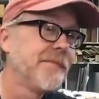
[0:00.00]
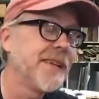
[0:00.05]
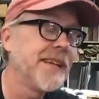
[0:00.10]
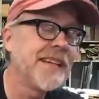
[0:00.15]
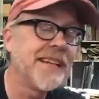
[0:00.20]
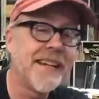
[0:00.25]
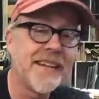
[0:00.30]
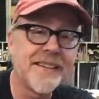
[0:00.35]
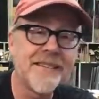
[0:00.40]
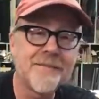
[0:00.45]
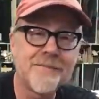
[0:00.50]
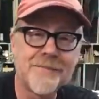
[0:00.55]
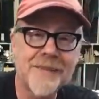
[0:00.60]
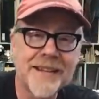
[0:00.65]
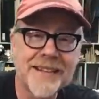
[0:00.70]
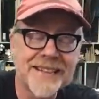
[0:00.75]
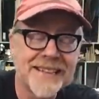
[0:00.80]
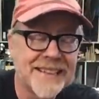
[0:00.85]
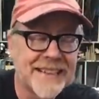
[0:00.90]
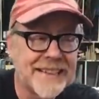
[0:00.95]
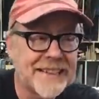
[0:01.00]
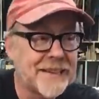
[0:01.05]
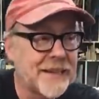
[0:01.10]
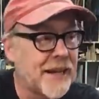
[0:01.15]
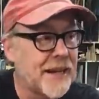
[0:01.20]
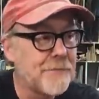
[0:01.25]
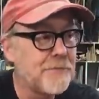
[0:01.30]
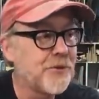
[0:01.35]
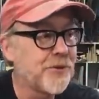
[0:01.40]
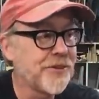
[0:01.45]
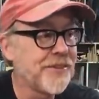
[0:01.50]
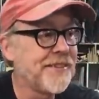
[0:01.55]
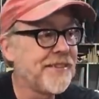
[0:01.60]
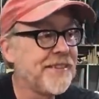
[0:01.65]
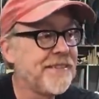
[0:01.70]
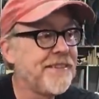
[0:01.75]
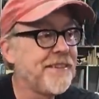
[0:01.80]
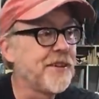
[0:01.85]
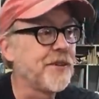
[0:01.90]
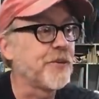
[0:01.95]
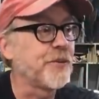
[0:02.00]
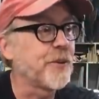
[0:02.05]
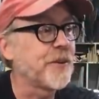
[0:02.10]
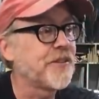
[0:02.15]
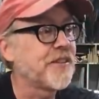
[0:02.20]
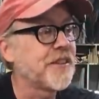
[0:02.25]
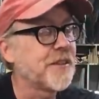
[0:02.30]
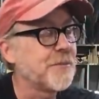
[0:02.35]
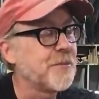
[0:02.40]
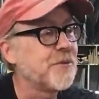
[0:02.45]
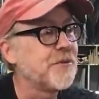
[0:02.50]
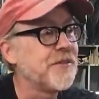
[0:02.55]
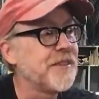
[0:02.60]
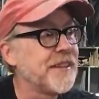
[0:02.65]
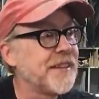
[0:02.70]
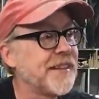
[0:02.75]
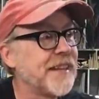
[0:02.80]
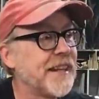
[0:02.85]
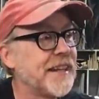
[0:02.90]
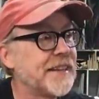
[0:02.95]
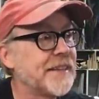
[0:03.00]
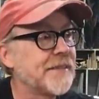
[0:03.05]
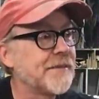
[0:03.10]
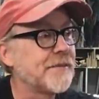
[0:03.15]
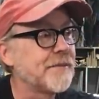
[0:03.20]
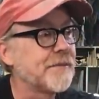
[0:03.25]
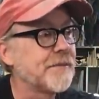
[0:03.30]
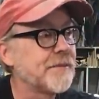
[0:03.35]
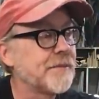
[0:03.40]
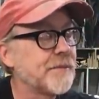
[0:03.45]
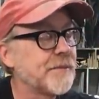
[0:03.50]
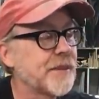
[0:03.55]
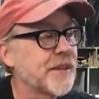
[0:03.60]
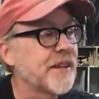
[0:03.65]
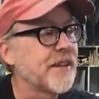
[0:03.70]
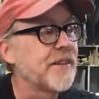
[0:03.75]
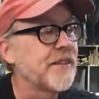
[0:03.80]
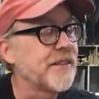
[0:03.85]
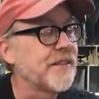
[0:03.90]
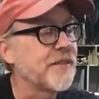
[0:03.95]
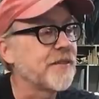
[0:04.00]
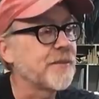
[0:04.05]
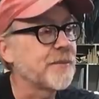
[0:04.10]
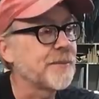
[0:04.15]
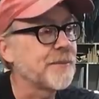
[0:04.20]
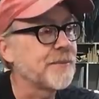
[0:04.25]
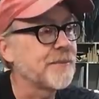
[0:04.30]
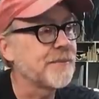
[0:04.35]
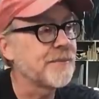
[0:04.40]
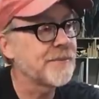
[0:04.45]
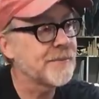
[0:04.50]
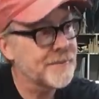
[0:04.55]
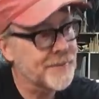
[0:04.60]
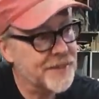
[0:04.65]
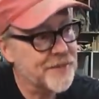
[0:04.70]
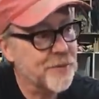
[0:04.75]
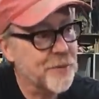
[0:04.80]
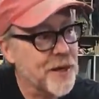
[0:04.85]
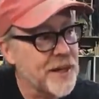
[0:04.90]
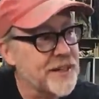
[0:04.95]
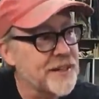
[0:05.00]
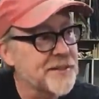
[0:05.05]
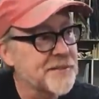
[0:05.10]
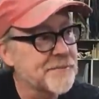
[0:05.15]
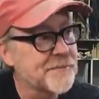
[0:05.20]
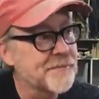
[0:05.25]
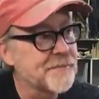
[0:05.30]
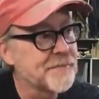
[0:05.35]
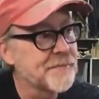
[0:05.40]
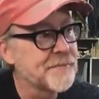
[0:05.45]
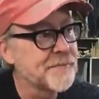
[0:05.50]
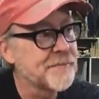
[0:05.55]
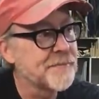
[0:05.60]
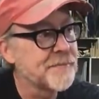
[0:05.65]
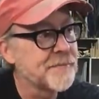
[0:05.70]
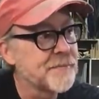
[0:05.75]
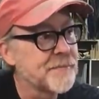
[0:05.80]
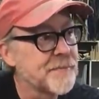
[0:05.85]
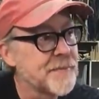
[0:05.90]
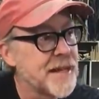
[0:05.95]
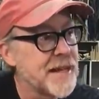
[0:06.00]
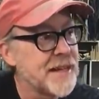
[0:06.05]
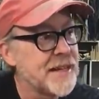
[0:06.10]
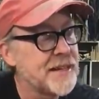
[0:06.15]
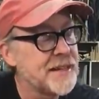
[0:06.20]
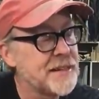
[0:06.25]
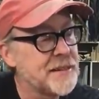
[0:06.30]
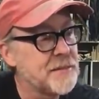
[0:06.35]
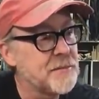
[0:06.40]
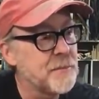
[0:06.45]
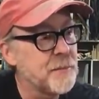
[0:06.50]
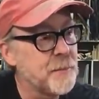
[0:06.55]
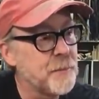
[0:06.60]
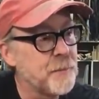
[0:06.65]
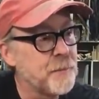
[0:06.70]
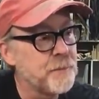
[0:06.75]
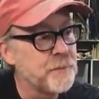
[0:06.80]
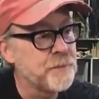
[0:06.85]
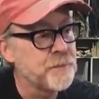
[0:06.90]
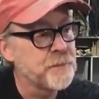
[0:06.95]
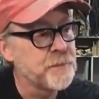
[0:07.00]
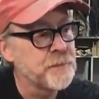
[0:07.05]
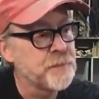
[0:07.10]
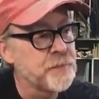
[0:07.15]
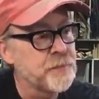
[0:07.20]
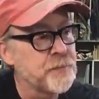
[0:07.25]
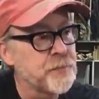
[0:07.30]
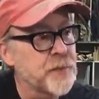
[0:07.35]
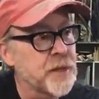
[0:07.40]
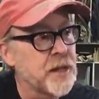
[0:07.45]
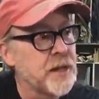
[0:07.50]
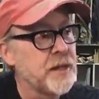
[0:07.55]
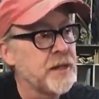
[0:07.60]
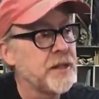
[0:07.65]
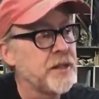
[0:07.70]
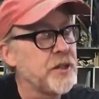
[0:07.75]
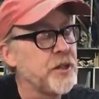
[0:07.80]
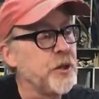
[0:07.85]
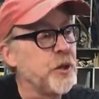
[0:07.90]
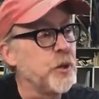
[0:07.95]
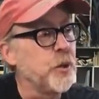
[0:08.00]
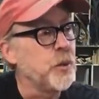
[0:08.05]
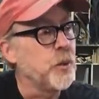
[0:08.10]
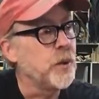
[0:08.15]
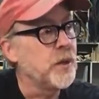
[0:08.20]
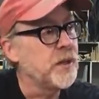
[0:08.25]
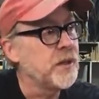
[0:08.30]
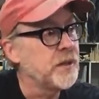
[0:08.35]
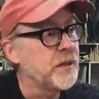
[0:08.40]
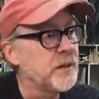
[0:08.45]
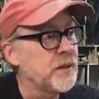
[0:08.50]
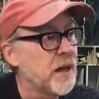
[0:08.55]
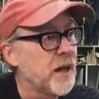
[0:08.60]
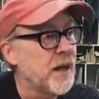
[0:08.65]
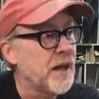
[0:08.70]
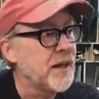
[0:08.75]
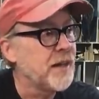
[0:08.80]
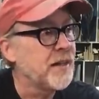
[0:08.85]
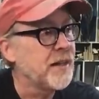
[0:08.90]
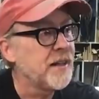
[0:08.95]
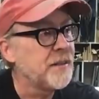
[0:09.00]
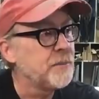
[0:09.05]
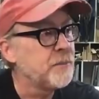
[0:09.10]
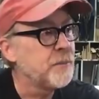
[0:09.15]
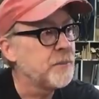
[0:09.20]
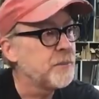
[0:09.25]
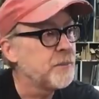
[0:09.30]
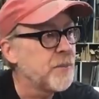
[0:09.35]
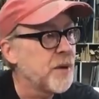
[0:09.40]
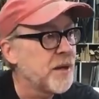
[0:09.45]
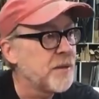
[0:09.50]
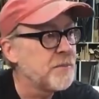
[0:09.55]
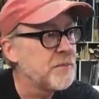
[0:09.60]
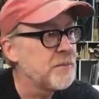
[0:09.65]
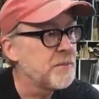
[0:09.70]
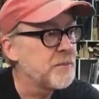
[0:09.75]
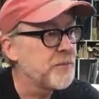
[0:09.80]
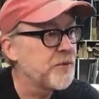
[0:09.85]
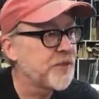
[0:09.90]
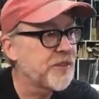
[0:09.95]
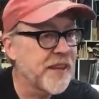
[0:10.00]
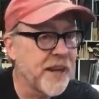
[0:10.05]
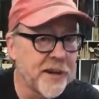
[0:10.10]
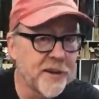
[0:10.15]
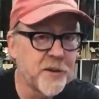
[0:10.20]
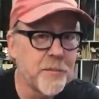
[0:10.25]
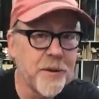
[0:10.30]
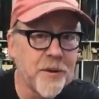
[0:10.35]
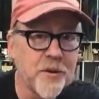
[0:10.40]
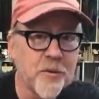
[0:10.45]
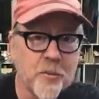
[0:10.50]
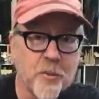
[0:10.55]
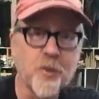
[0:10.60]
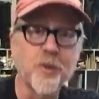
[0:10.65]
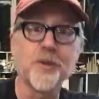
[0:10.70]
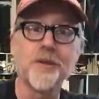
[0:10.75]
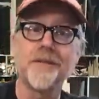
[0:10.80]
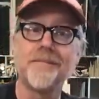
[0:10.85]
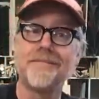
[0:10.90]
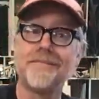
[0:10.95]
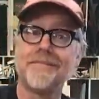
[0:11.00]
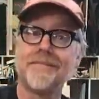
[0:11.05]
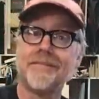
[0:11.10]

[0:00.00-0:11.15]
And I, I like I burst into tears watching the movie at that. Because that's right. And you know, I am I'm, I'm scared about the world.